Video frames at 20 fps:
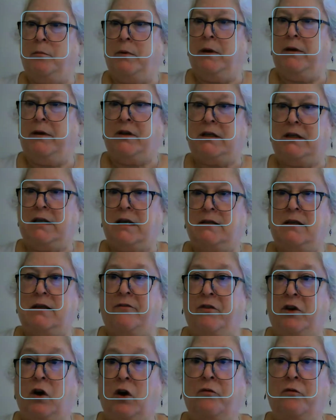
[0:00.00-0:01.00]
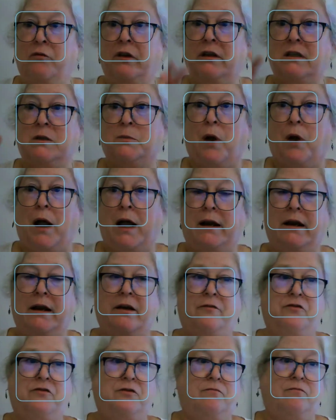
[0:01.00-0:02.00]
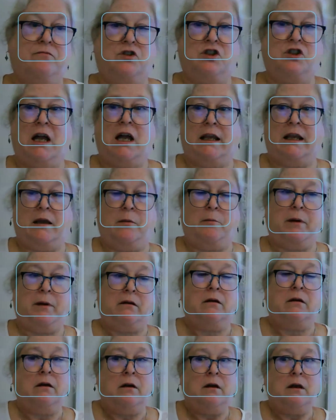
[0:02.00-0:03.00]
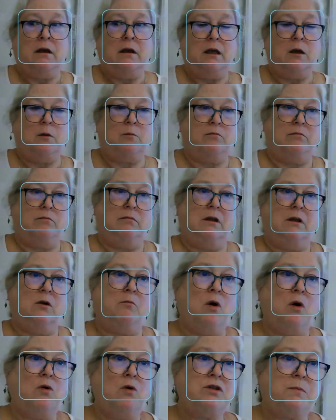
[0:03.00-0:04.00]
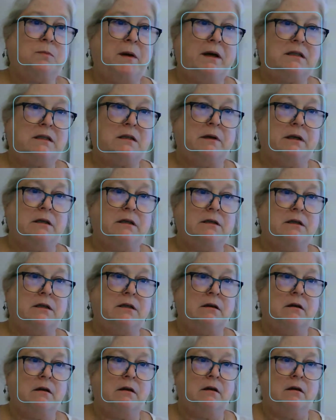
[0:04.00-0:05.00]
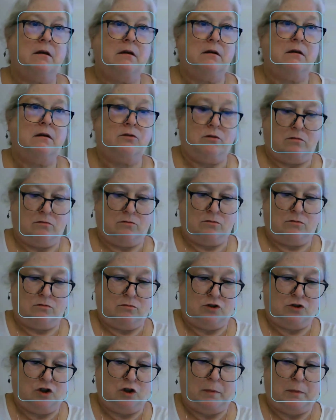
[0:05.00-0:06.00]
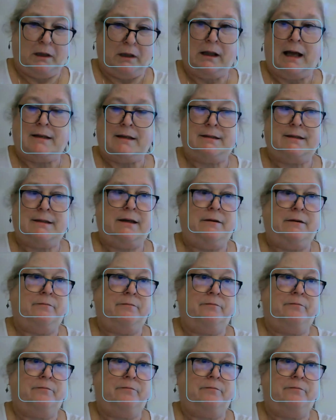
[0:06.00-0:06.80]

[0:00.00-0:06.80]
If it doesn't, if you don't feel as bright enough, shiny, but you know, most specimens should be glassy.